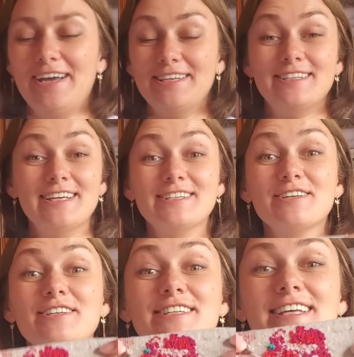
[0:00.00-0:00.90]

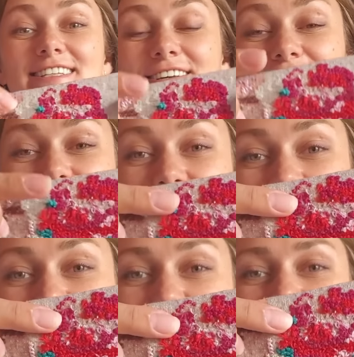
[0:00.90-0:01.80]
That's the
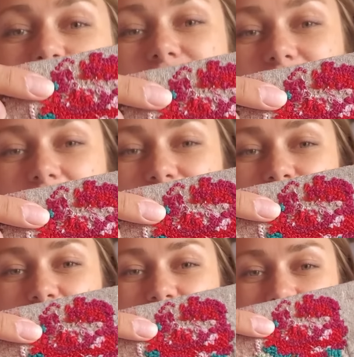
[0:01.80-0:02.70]
very first
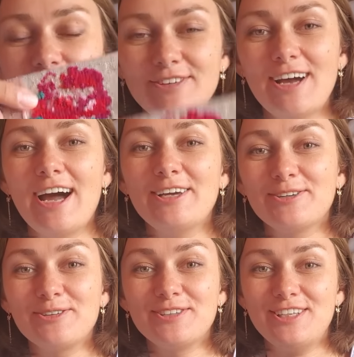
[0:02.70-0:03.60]
flower I
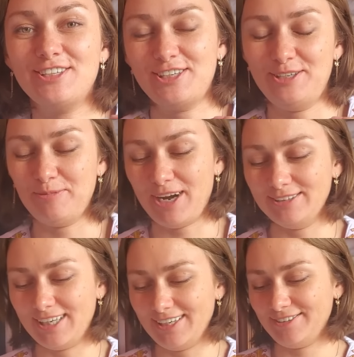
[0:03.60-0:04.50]
cross stitched in my
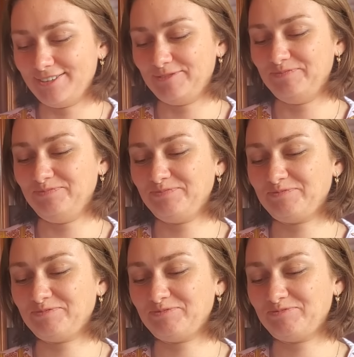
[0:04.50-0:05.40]
life.
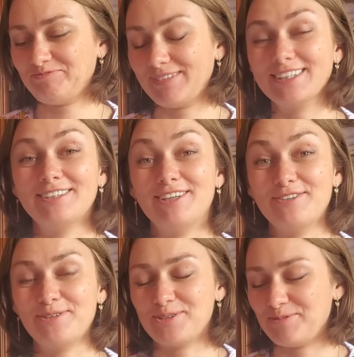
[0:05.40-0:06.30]
The
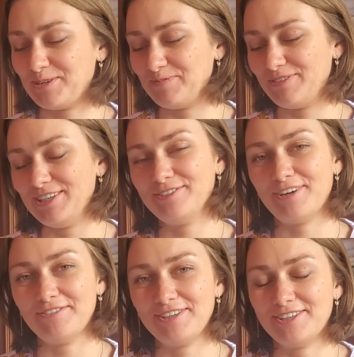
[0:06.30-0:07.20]
very first one,
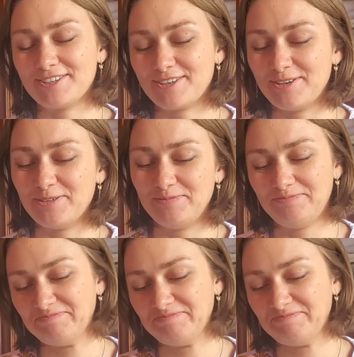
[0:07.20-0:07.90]
25 years ago.